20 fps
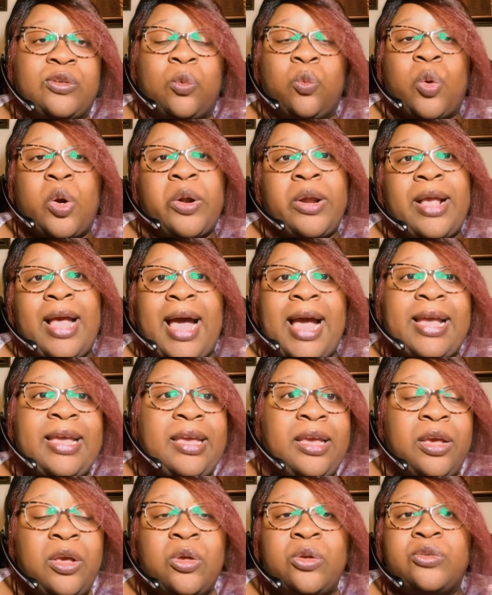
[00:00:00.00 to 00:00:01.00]
and wearing high
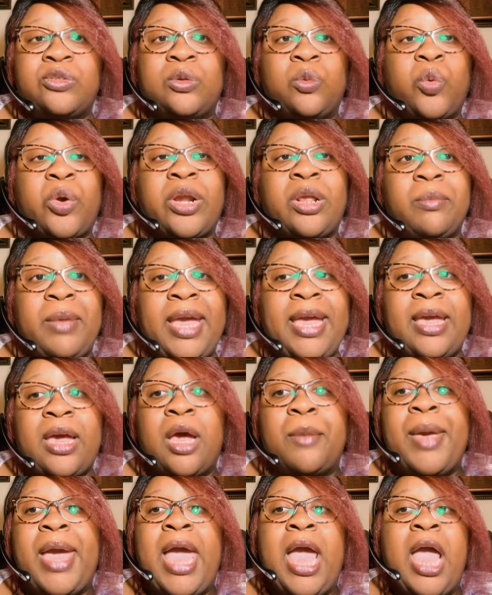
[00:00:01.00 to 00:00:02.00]
heels and wearing
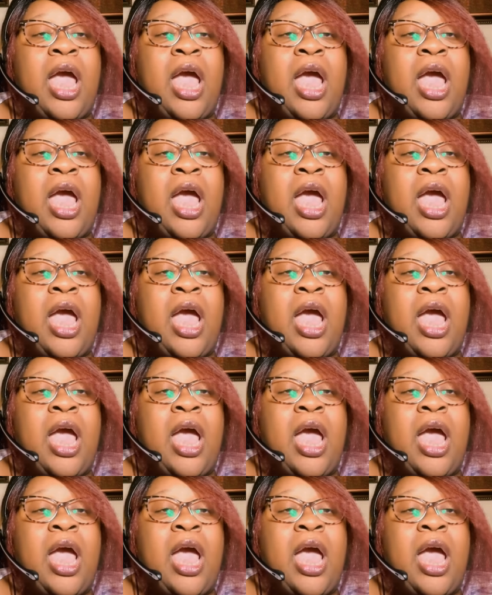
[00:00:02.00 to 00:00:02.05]
makeup.